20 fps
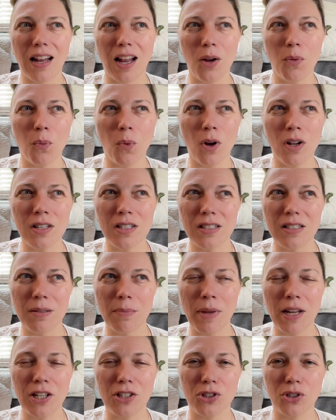I want
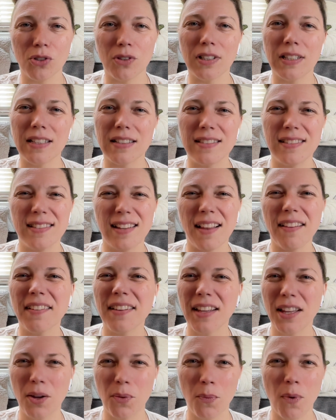to make sure, like
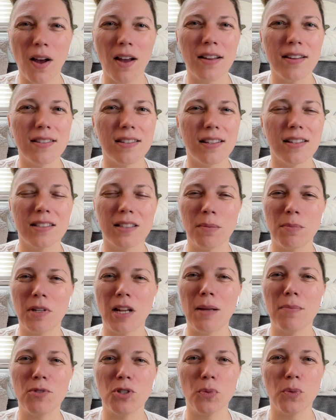delicate wise, like
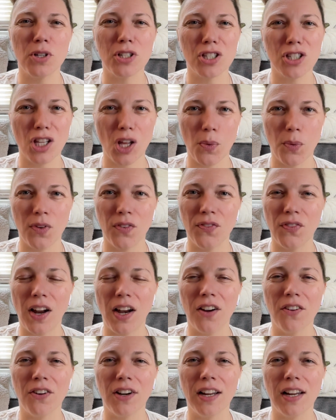sometimes you want a slower
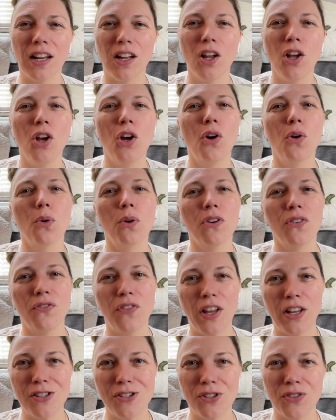firing or a
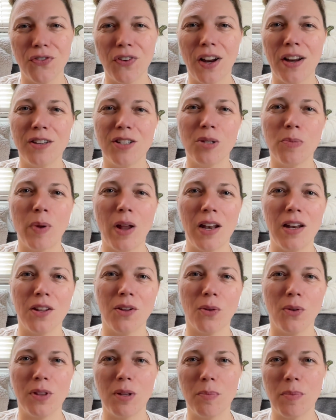faster firing,
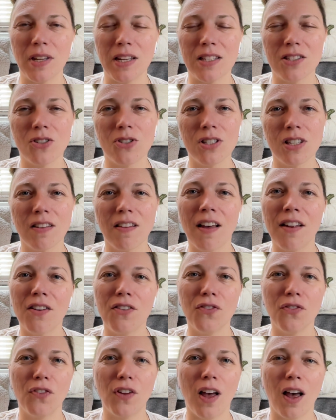depending on the piece. There's a lot
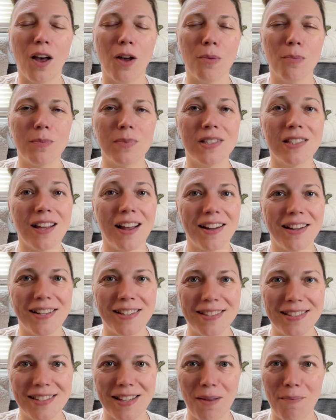of
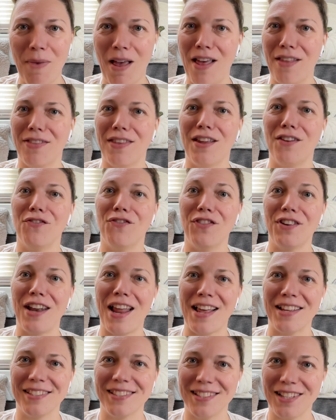science, math, and
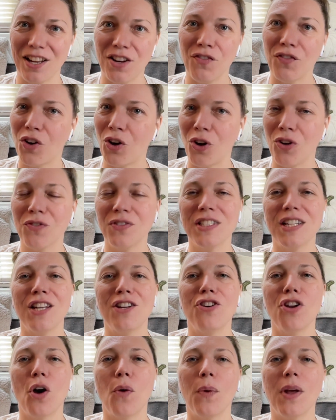finesse involved
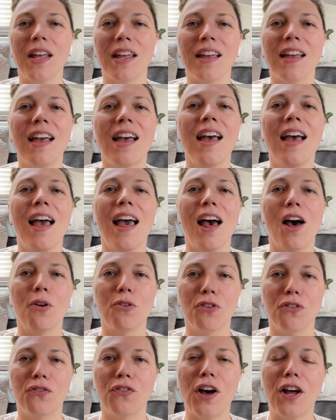in knowing
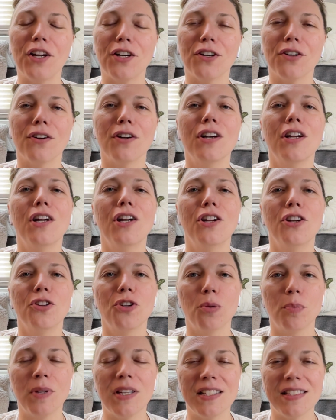how to fire
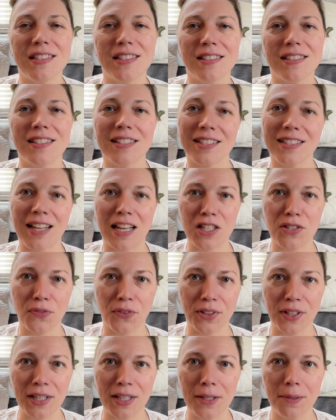your pieces
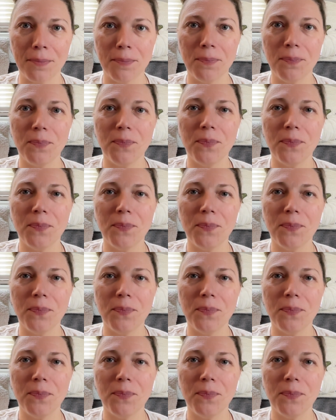successfully.